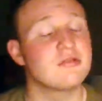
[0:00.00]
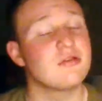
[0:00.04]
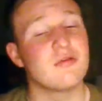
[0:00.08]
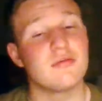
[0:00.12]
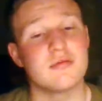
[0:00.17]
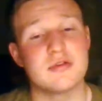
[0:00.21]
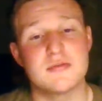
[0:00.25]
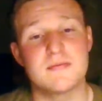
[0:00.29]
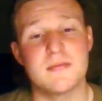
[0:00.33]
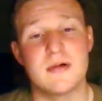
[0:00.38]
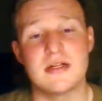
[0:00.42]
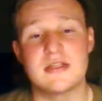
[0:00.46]
of
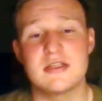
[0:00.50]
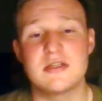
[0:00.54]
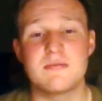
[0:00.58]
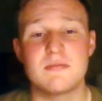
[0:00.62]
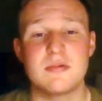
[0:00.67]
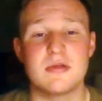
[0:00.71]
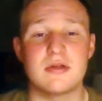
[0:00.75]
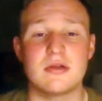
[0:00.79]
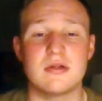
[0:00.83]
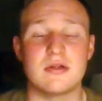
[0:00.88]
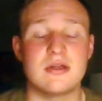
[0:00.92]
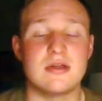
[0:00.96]

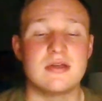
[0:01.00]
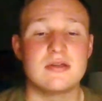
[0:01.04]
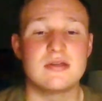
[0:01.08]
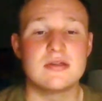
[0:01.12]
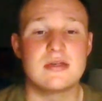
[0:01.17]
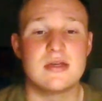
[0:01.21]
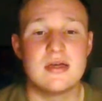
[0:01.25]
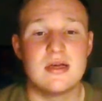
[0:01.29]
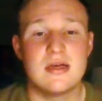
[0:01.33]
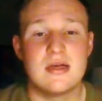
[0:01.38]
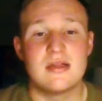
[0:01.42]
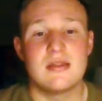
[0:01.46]

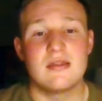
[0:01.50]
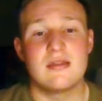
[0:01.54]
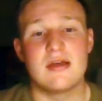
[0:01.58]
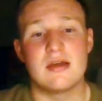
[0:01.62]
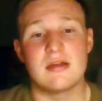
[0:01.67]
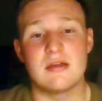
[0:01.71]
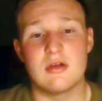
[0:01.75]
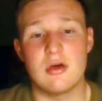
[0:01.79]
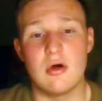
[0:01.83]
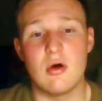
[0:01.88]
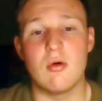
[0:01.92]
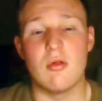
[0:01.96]
responsibilities
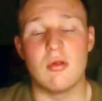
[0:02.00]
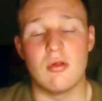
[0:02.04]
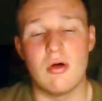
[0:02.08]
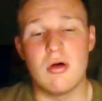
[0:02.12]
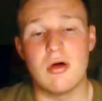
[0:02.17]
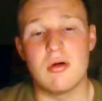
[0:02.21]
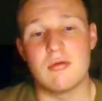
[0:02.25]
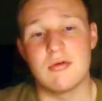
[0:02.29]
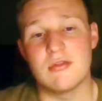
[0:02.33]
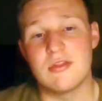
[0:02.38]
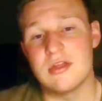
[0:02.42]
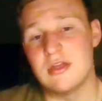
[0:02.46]
that go
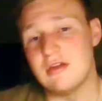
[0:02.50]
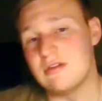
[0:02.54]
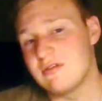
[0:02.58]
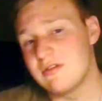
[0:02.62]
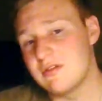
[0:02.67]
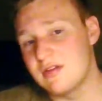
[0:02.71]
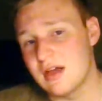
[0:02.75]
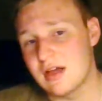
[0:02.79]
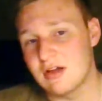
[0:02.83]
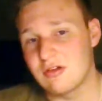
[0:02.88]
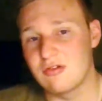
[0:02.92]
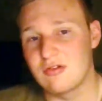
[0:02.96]
along with each
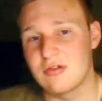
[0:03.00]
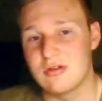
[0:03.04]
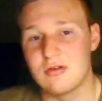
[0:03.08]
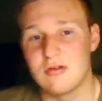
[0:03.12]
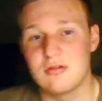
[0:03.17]
section.